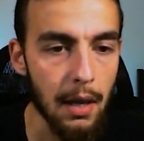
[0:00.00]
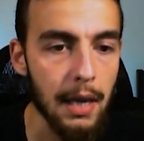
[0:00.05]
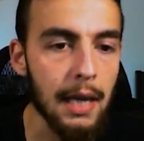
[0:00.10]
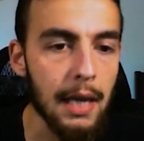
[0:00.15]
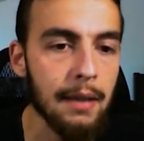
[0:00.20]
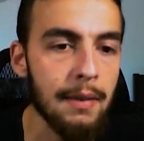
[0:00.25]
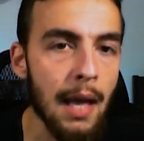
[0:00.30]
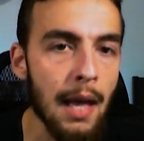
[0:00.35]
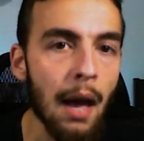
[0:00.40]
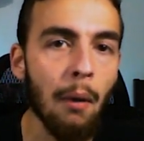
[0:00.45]

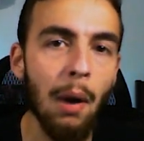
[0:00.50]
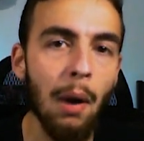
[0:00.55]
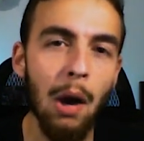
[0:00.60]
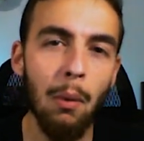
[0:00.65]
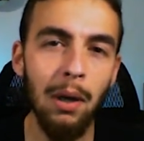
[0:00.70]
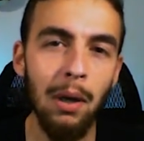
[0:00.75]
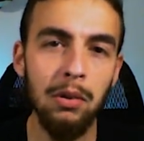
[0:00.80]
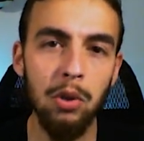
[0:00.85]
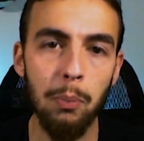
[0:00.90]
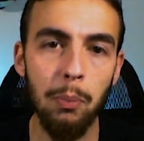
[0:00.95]
And now
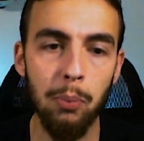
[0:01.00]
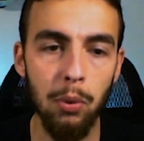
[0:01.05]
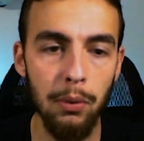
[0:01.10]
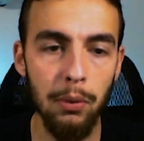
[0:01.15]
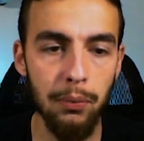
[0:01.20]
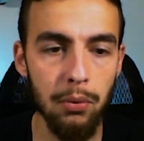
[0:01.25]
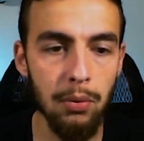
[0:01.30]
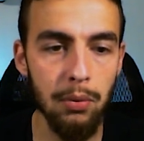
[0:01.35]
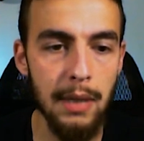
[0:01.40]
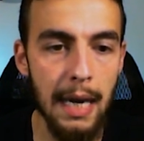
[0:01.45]
I want to
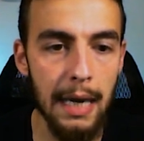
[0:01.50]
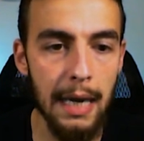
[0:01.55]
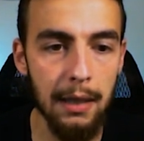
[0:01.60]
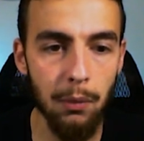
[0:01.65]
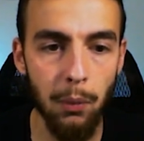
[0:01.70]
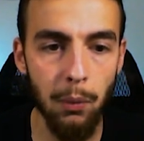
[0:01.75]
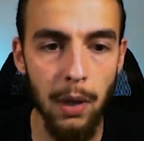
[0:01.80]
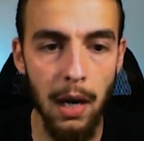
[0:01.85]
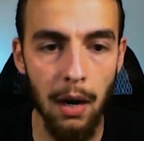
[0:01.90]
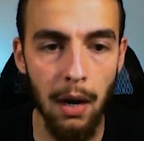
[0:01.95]
prove you
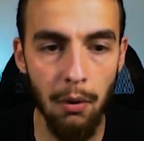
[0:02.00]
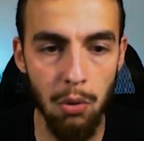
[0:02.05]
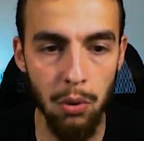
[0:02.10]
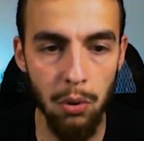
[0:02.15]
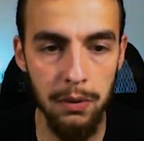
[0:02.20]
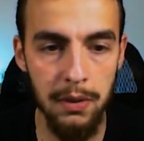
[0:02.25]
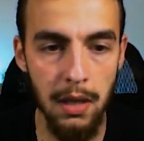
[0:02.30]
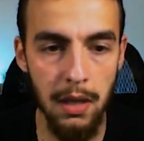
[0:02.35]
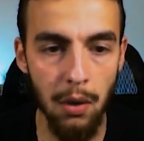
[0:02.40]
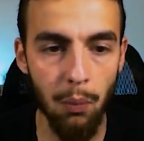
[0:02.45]
that we are
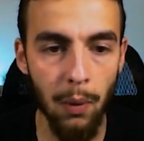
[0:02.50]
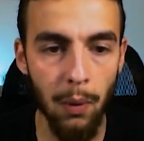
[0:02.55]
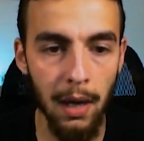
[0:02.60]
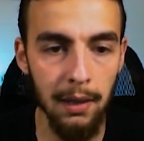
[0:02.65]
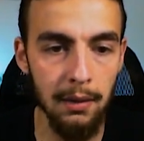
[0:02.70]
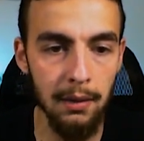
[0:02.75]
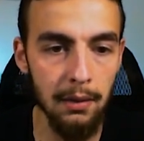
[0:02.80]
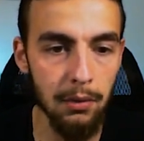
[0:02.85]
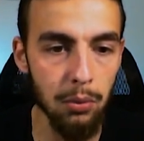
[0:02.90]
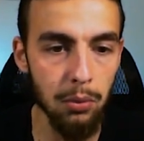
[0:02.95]
using
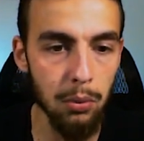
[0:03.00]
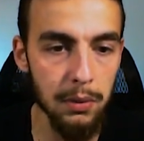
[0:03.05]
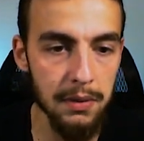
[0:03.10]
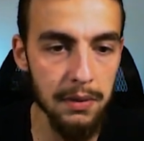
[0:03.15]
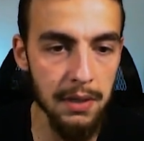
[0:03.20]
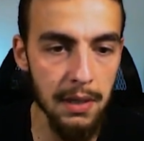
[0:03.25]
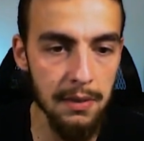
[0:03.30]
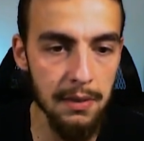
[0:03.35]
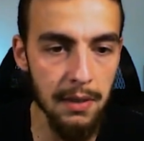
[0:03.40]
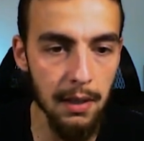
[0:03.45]

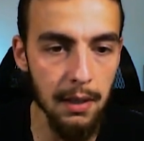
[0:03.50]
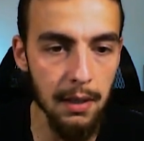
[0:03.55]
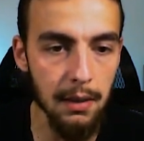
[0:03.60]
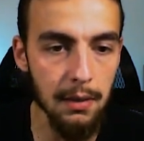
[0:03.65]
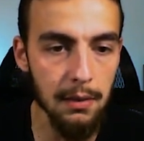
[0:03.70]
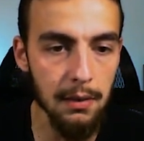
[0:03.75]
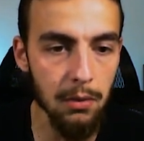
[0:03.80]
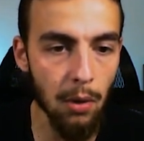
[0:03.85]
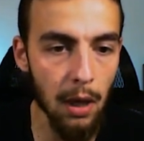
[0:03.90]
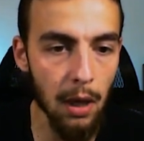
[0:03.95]
126
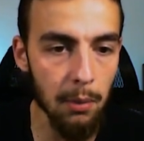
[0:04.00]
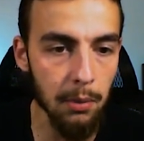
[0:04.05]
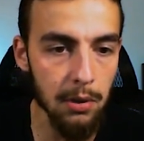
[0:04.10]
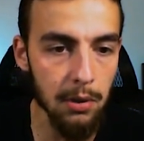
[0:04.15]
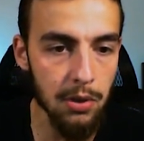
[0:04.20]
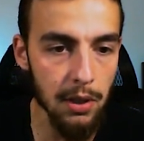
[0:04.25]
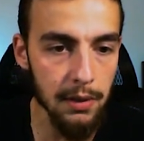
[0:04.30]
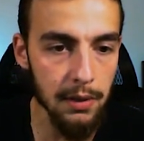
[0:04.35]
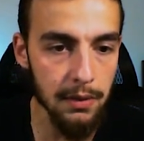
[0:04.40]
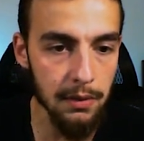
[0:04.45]
again, so I
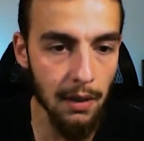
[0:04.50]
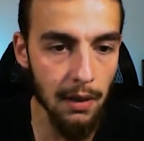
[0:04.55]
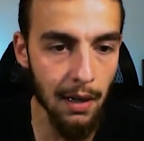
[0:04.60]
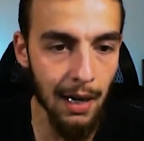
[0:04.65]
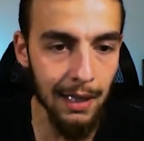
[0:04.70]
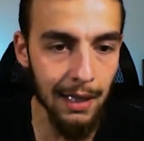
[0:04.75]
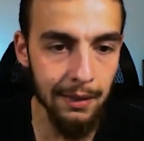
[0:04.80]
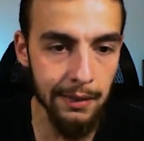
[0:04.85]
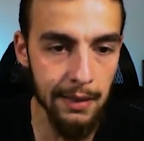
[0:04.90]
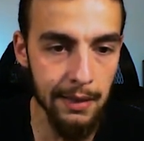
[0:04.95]
will just
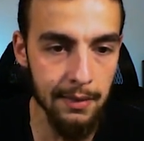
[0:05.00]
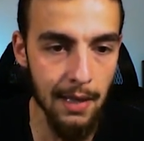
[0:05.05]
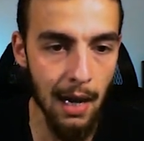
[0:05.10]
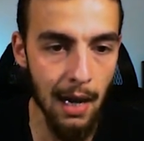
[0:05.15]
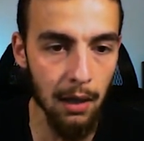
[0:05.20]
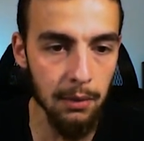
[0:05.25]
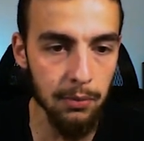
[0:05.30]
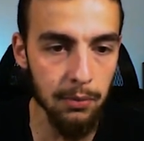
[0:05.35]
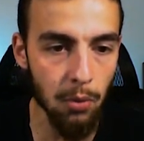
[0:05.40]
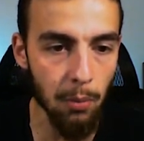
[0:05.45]
cut this
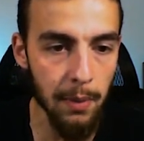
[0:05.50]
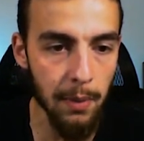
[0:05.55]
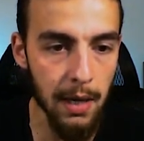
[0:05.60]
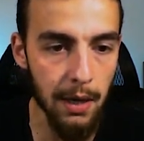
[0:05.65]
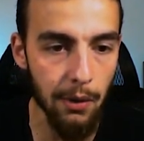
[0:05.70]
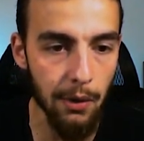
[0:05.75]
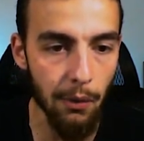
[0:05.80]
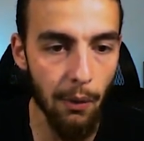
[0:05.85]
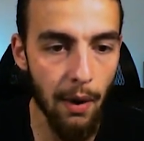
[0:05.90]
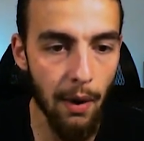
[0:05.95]
out from
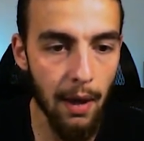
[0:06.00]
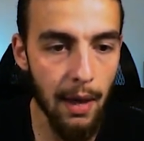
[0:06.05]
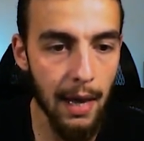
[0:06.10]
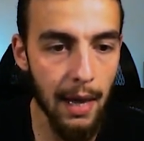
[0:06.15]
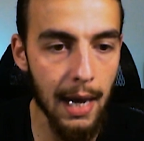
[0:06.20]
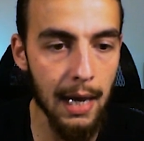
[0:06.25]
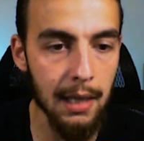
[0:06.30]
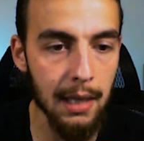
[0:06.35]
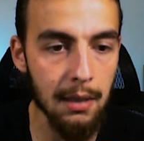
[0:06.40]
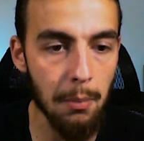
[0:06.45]
here
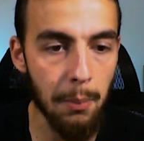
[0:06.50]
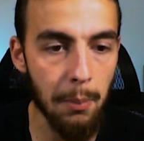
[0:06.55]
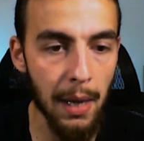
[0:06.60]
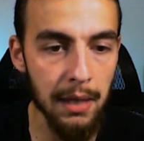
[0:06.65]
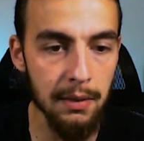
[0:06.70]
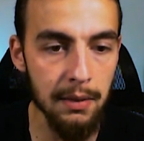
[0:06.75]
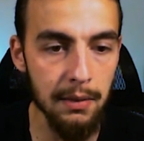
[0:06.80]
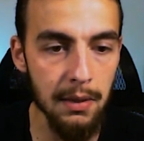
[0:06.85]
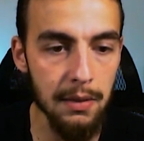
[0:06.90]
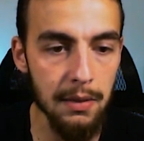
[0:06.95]
and
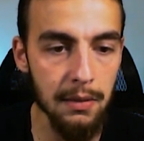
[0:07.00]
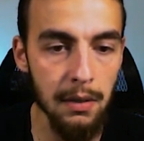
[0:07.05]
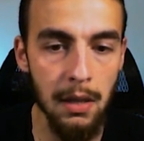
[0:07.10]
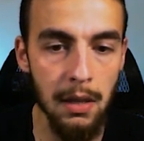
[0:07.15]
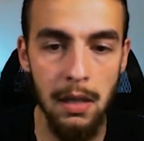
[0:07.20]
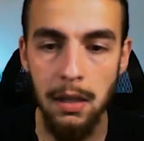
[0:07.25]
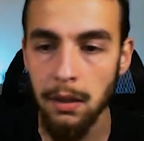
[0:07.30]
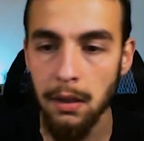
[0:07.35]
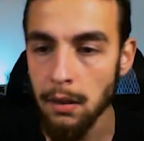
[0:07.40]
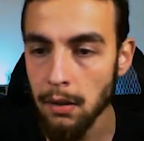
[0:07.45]
paste this
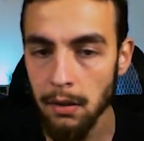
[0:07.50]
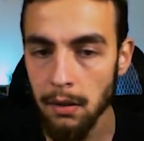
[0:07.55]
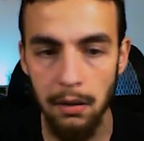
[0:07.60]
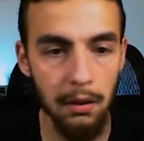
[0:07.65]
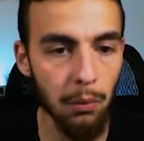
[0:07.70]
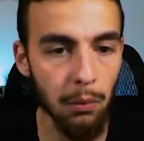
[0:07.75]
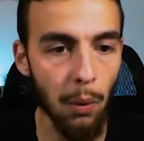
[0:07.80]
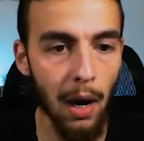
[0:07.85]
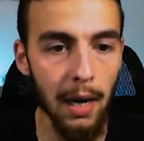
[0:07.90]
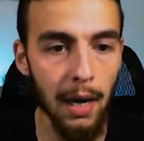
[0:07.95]
in
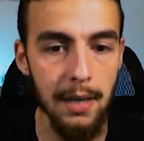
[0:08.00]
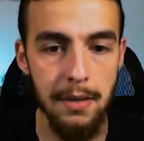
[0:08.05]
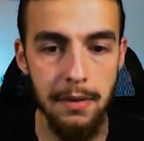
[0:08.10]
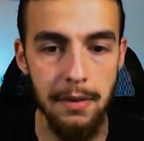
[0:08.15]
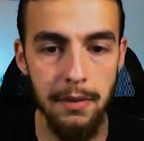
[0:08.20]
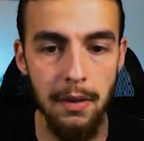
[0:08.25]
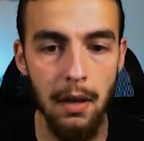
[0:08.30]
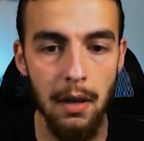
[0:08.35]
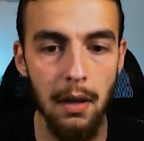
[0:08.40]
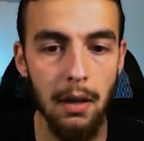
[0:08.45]

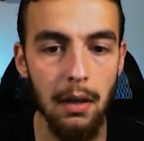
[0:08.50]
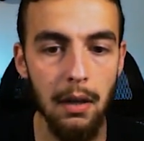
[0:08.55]
twice.